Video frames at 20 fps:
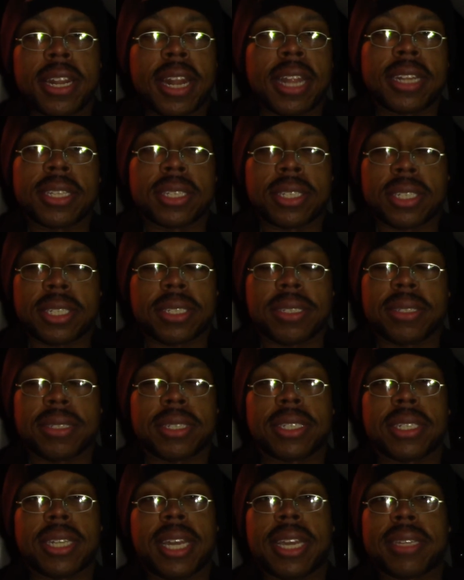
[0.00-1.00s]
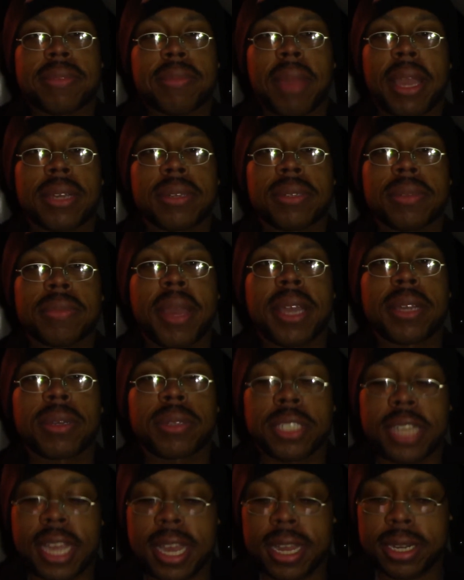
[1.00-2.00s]
I just, just like Michael,
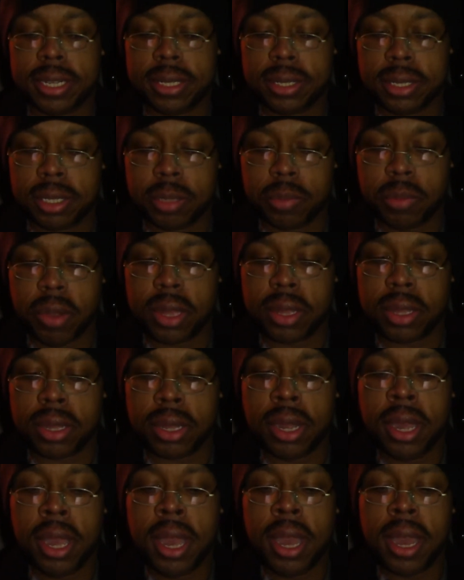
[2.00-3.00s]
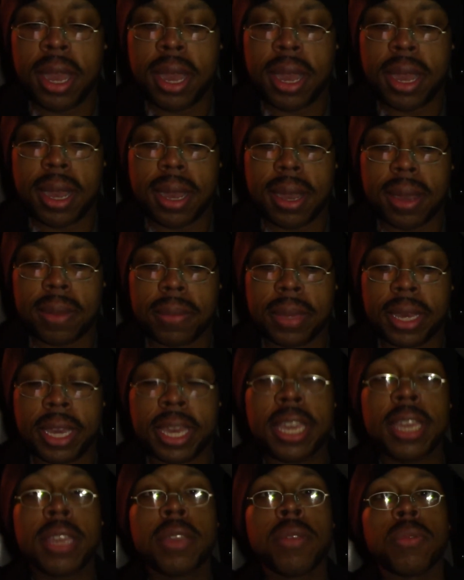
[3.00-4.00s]
Michael Shannon's brother. Um,
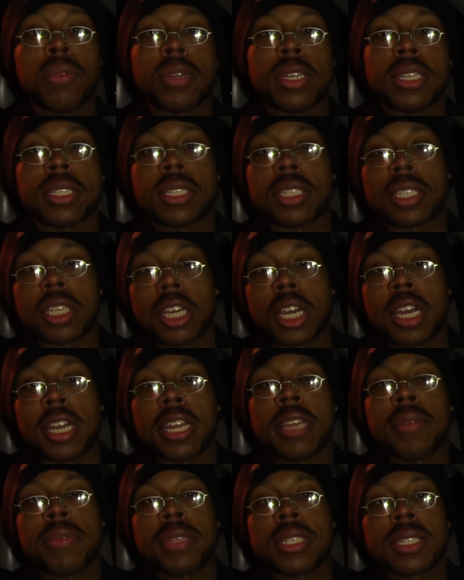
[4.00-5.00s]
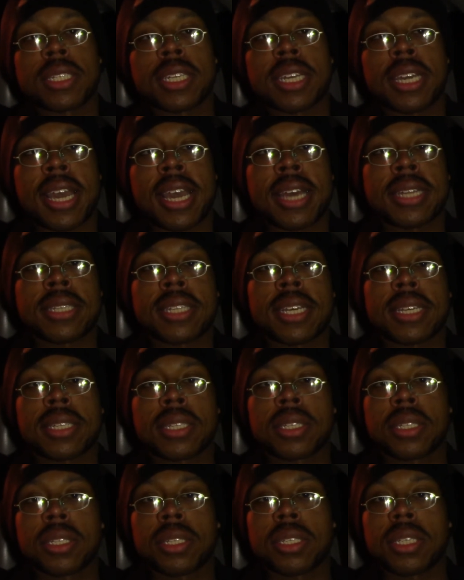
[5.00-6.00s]
he was good. He was the
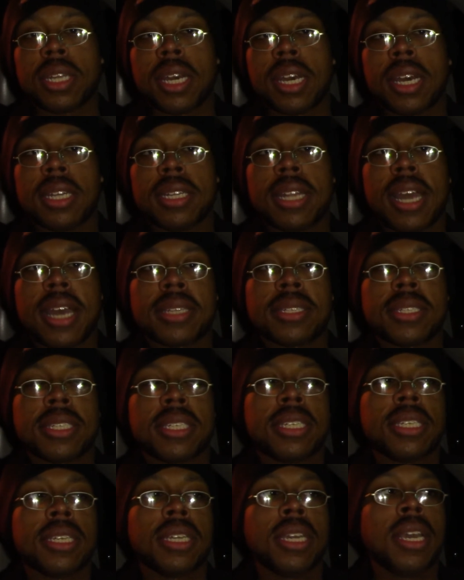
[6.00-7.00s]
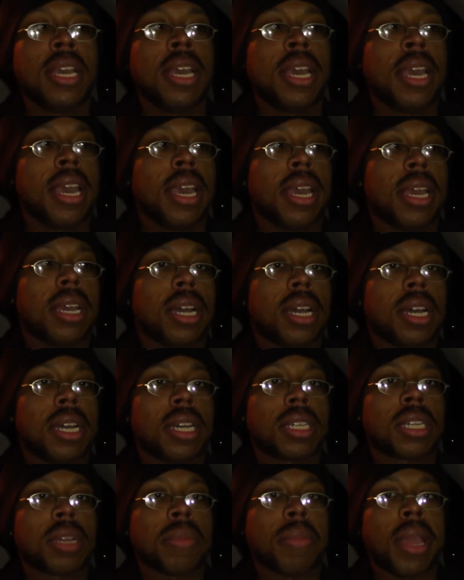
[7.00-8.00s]
SS uh, Nazi
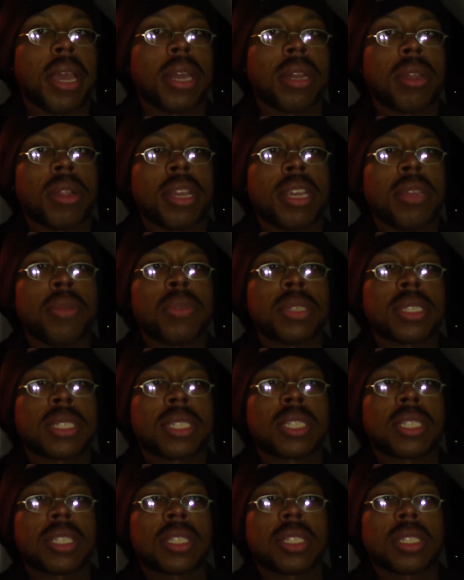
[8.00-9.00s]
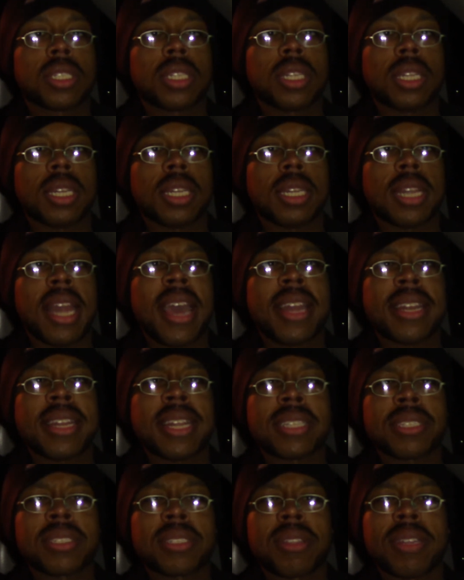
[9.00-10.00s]
uh, commander. He was not
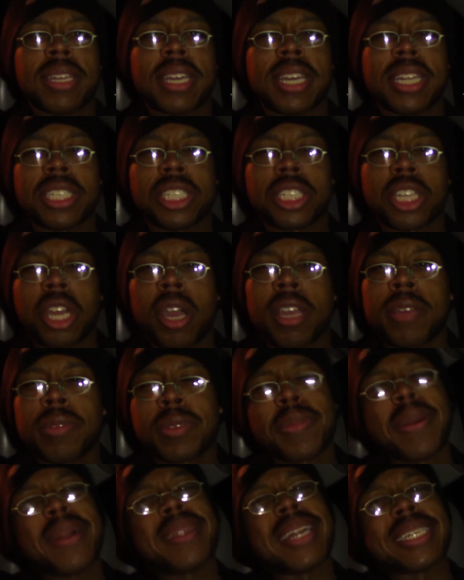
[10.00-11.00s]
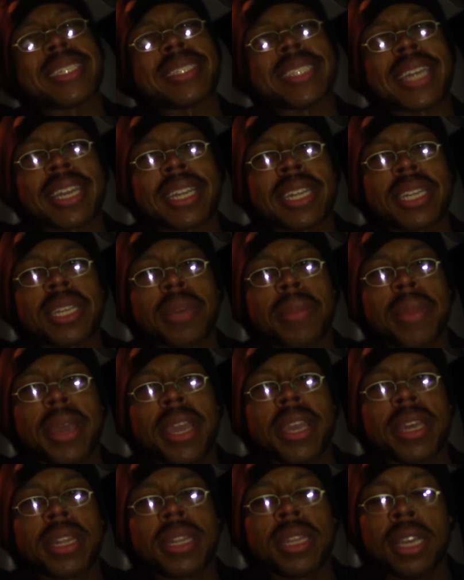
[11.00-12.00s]
necessarily in charge. He was probably like second in
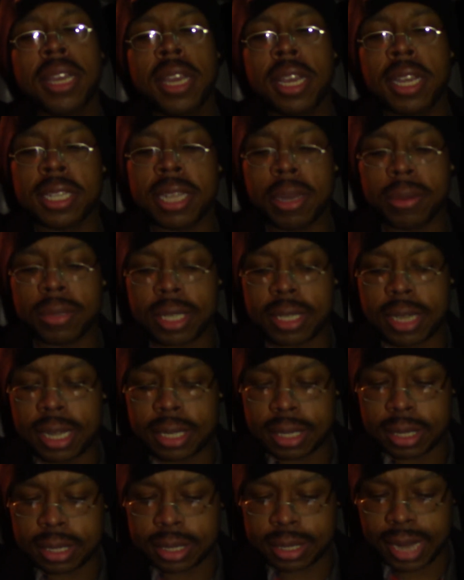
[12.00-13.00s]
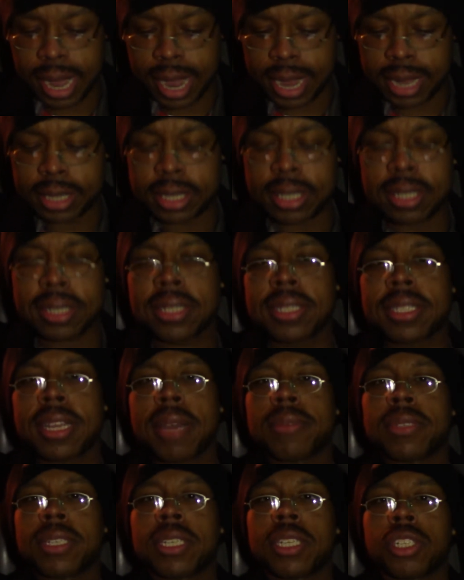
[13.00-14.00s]
command because there was another scientist
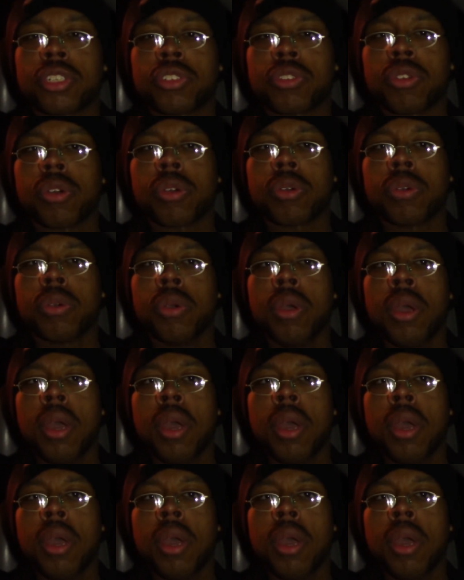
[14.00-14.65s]
that was in control.